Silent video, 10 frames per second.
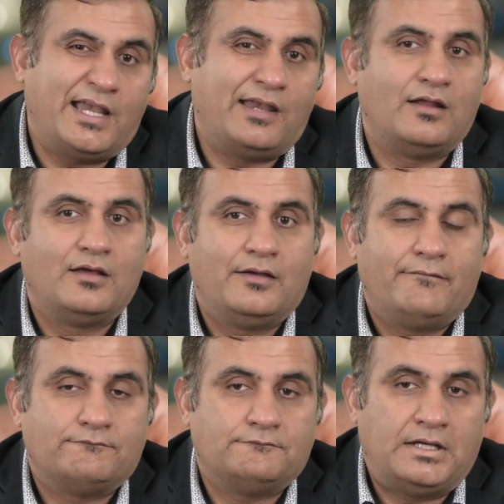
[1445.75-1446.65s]
And
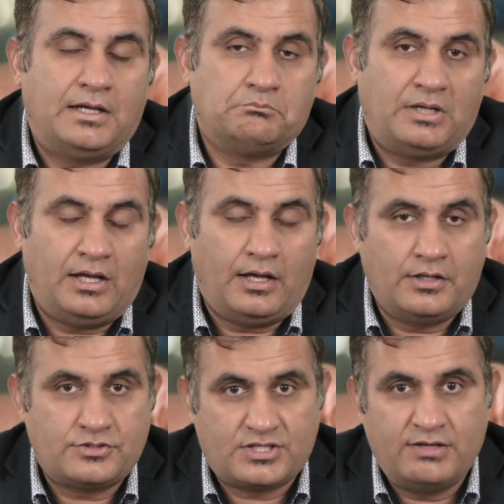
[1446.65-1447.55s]
I'll
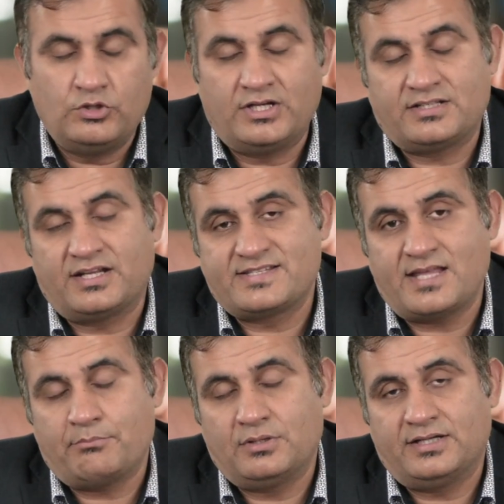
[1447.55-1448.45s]
just give you another
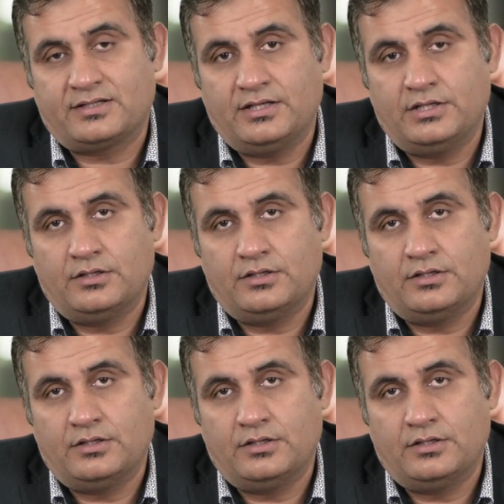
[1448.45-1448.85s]
example that